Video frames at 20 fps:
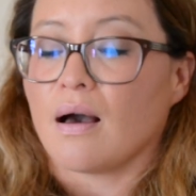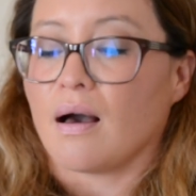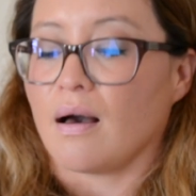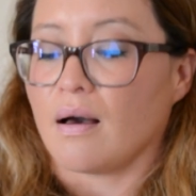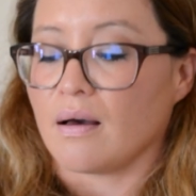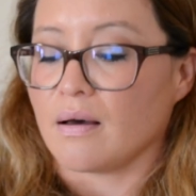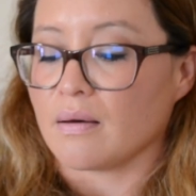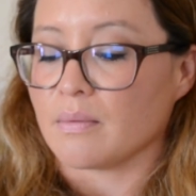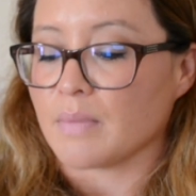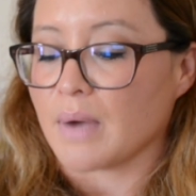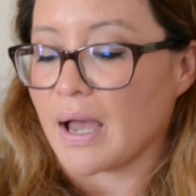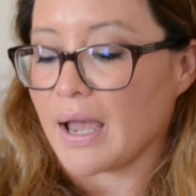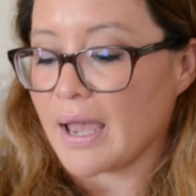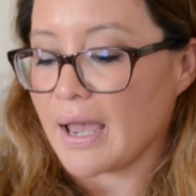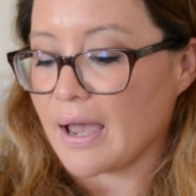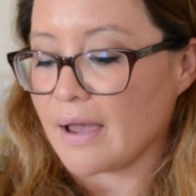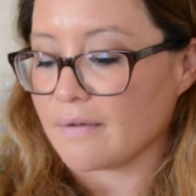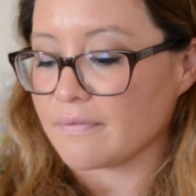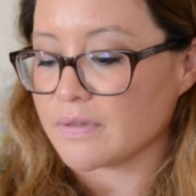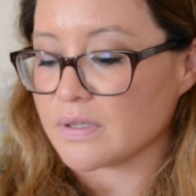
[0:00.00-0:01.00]
Um, I
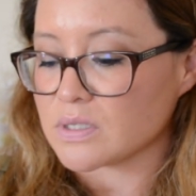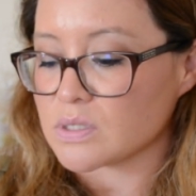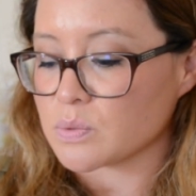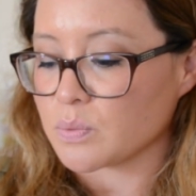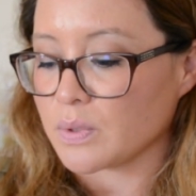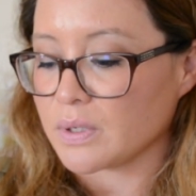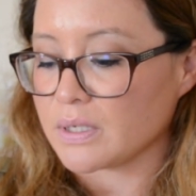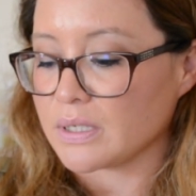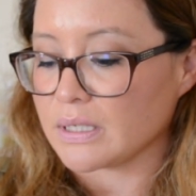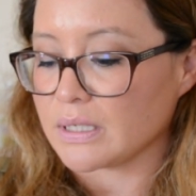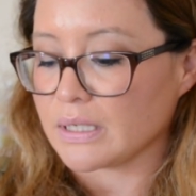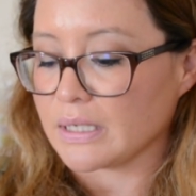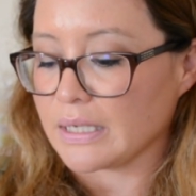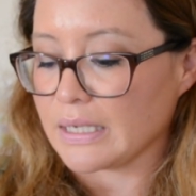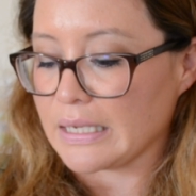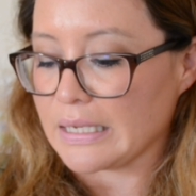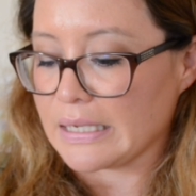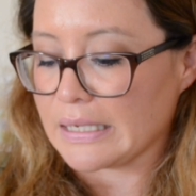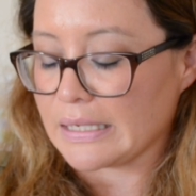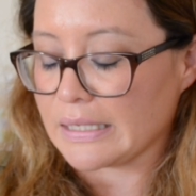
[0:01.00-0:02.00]
have this one
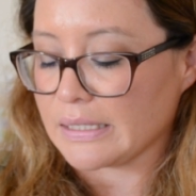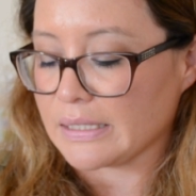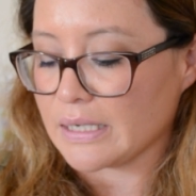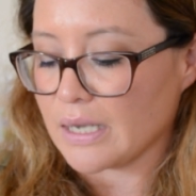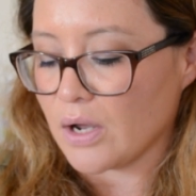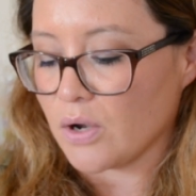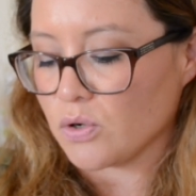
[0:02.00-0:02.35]
in